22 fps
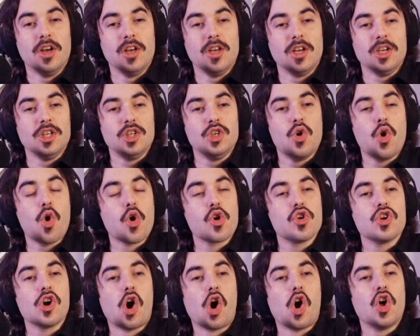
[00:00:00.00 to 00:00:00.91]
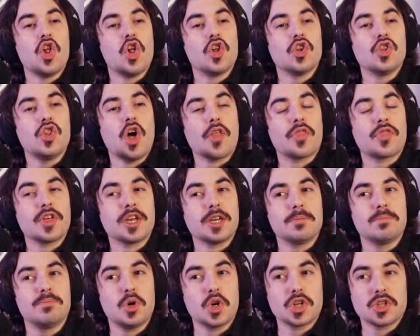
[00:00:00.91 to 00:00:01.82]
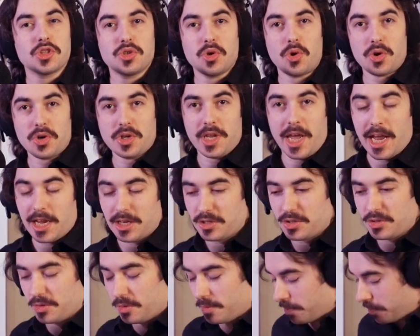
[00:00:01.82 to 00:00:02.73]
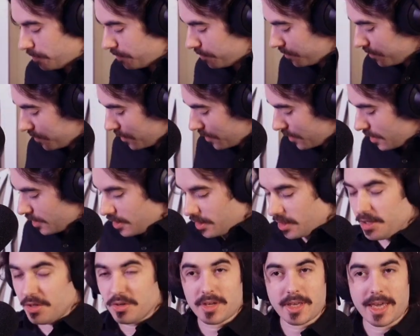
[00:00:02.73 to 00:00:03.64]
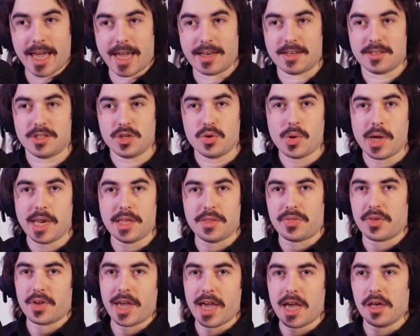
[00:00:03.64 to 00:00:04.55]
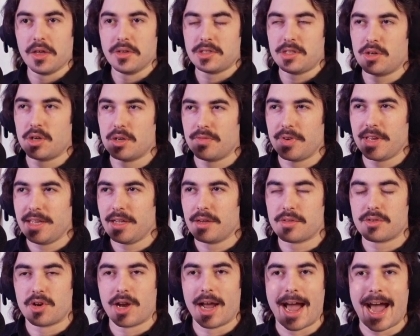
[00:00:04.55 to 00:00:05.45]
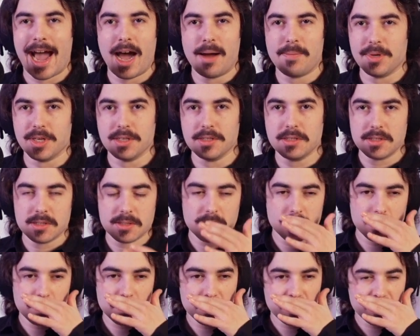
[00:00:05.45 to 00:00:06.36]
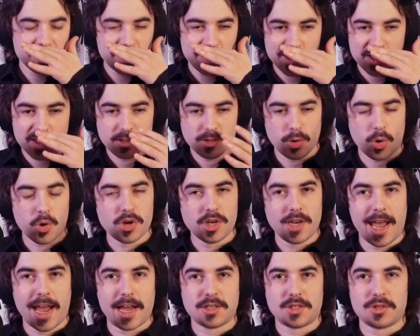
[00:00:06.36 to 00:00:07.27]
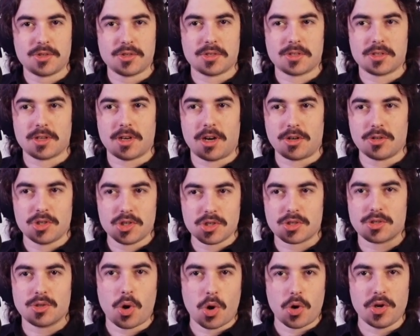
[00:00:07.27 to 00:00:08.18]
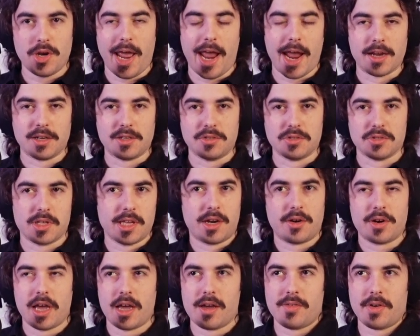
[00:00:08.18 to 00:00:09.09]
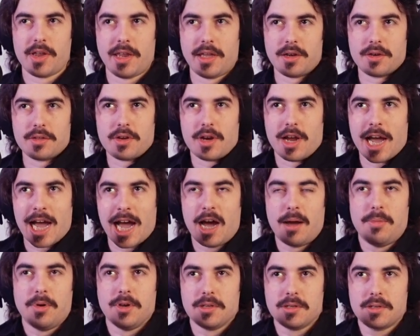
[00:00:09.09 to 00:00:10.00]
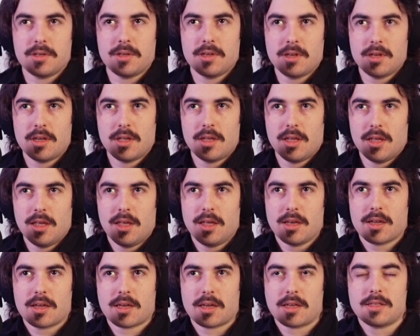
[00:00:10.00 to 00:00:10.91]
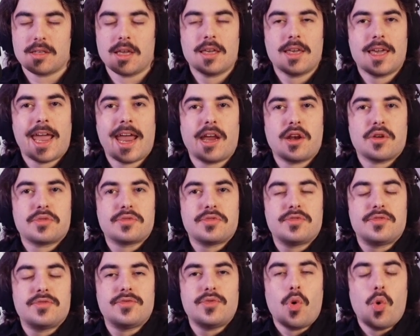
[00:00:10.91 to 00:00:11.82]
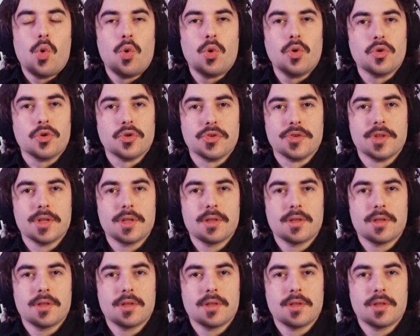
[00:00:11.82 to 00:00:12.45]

You're nothing but a DoorDasher. You can't do anything else. You don't have any other hobbies. DoorDashers are just DoorDashers. They don't have any other hobbies because they can't afford